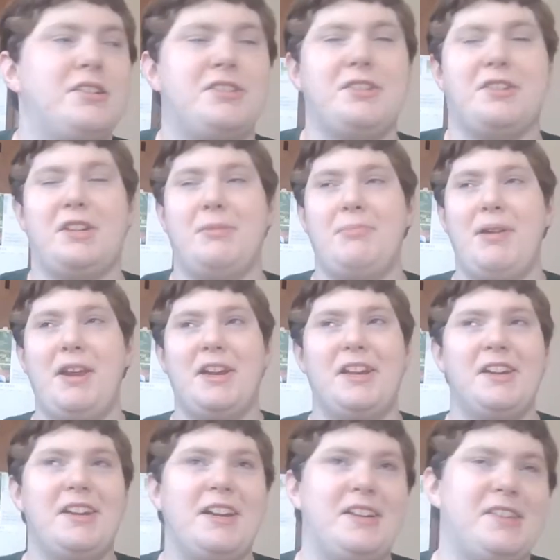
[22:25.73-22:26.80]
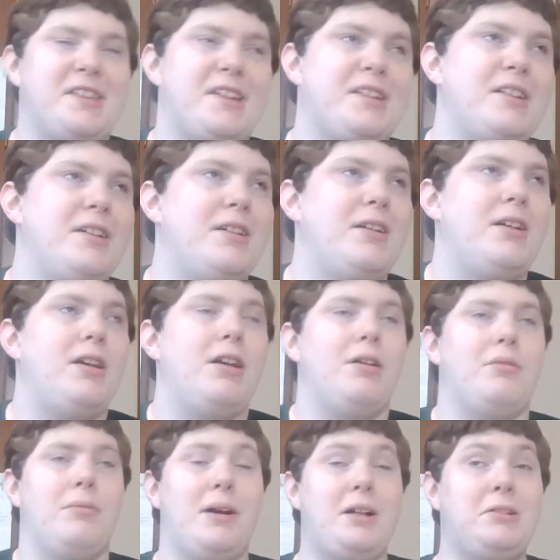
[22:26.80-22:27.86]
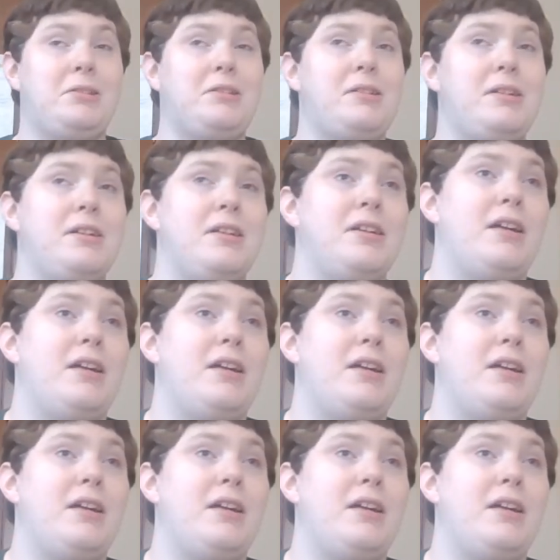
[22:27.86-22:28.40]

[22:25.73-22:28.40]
looking at Mina and is like, well,